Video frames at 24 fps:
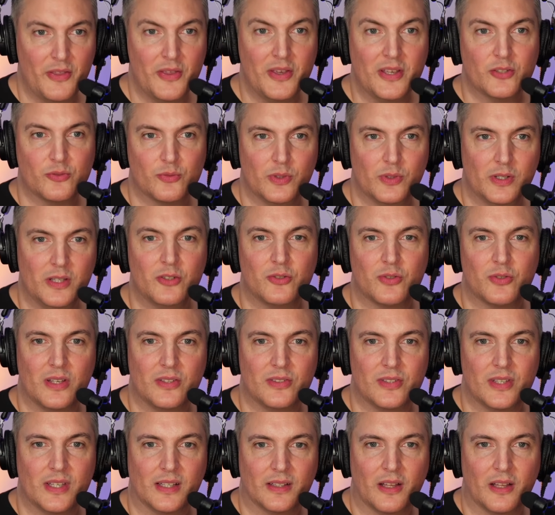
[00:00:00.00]
think it's really
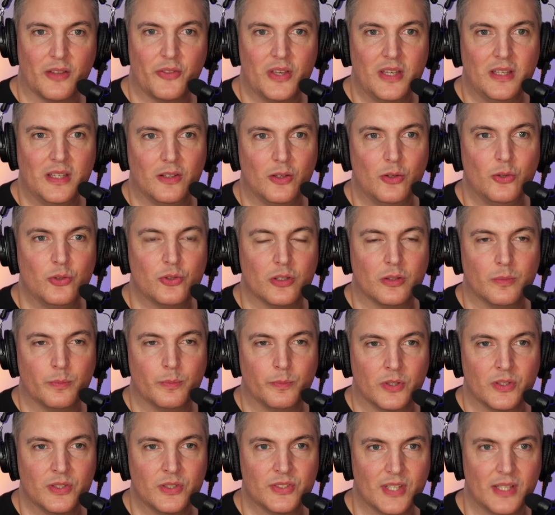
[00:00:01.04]
interesting, and I think you should
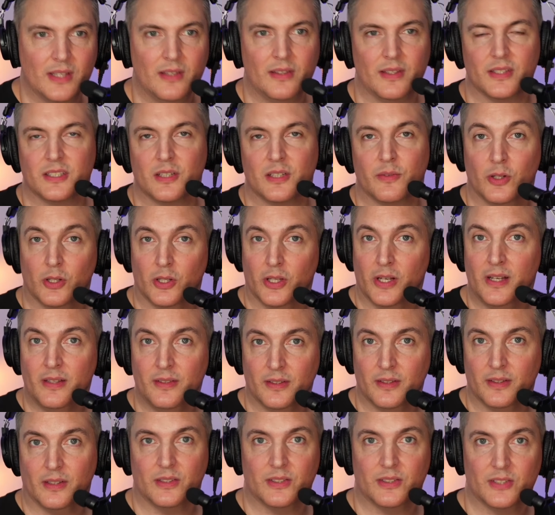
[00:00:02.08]
consider this. If you're learning
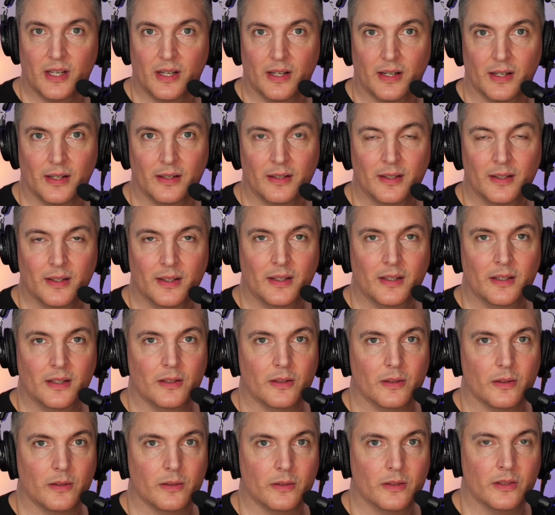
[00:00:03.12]
the guitar,
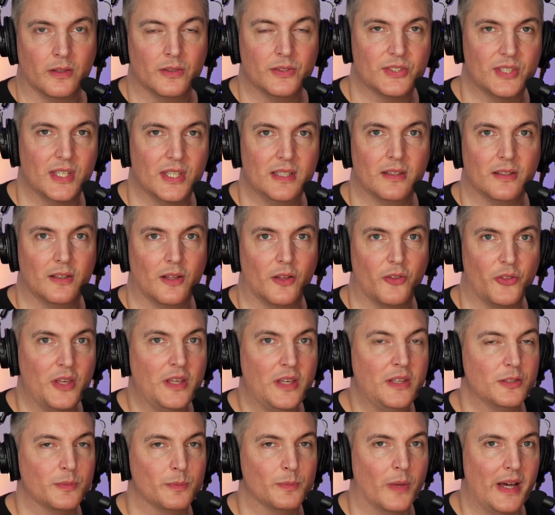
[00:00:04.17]
consider that
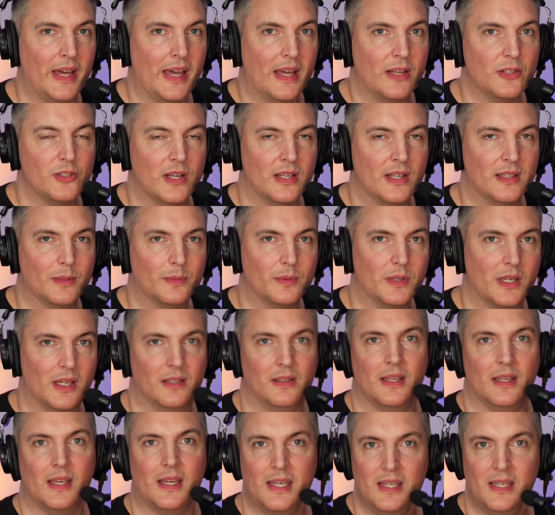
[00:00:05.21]
things might actually end up getting
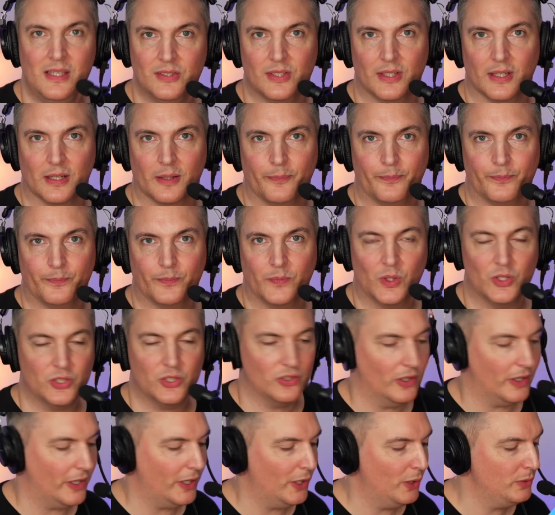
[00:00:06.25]
easier. Because
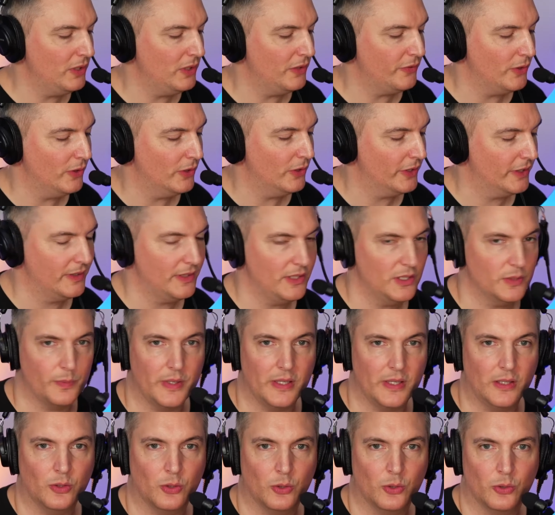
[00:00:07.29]
not only if you learn these
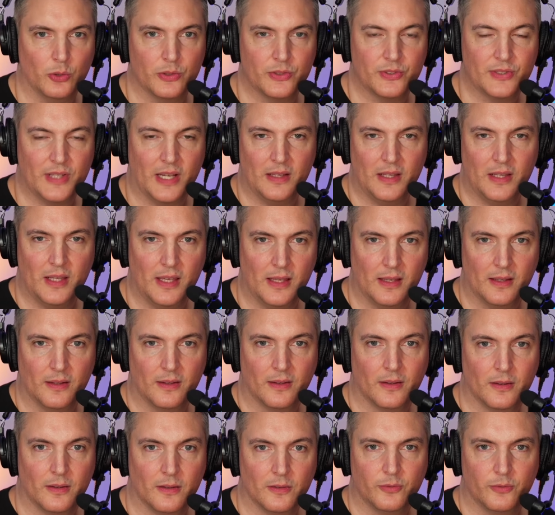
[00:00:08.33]
big chords down here,
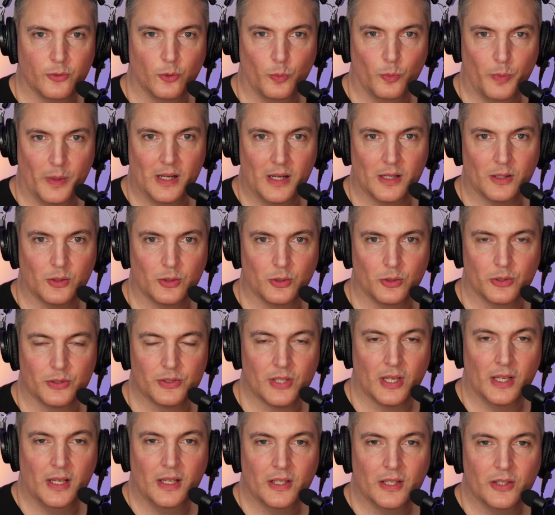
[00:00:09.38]
full bar chords,
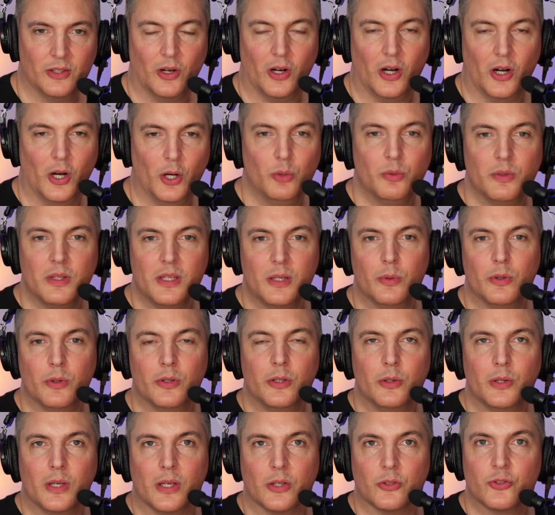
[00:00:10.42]
not only will
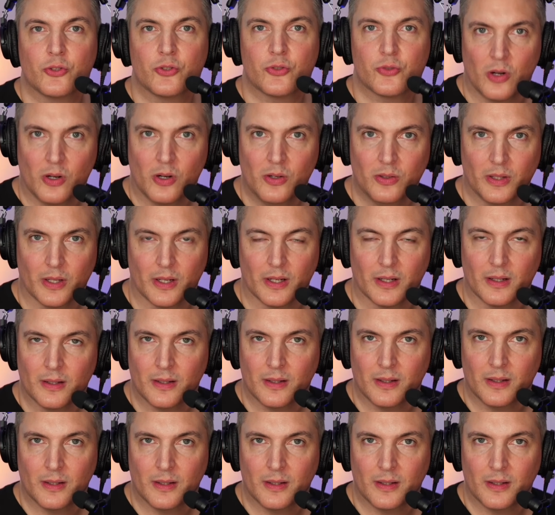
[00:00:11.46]
you get stronger,